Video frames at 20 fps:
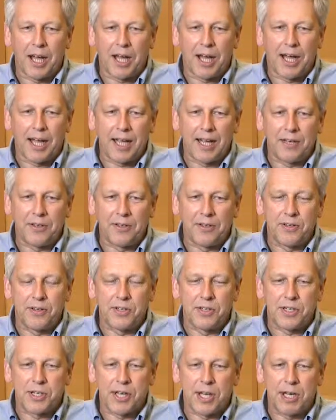
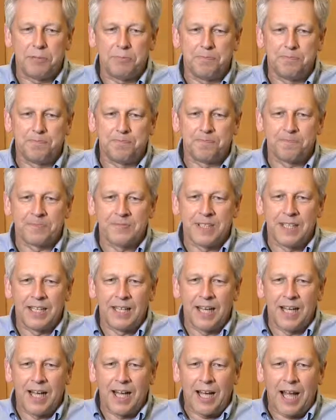And um,
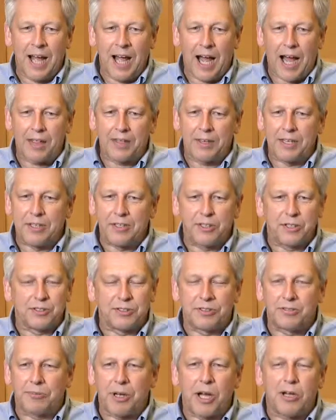I think
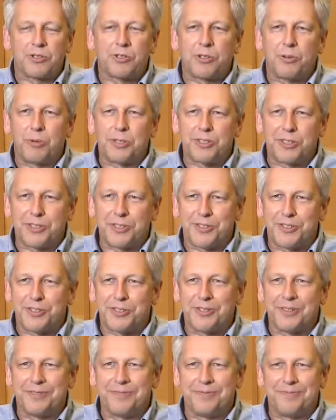just ask
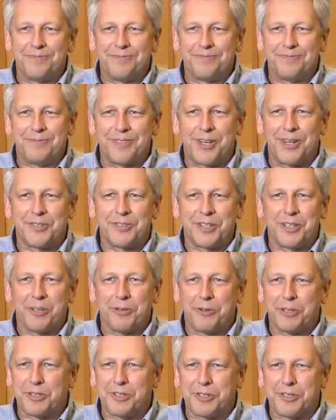questions. Asking
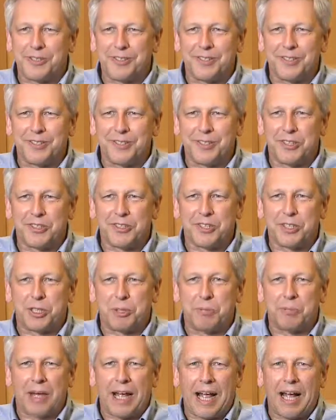questions is just such
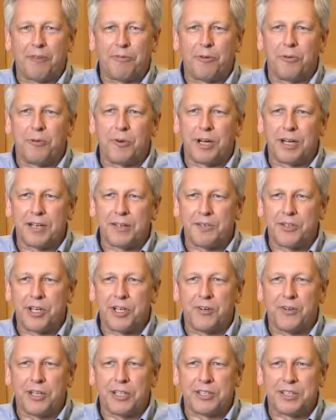a powerful way of
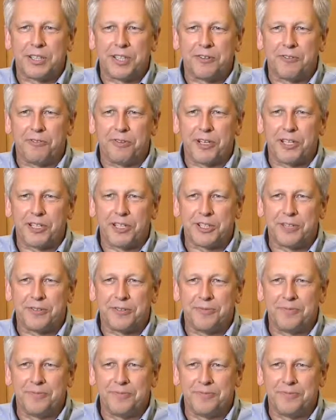generating innovation.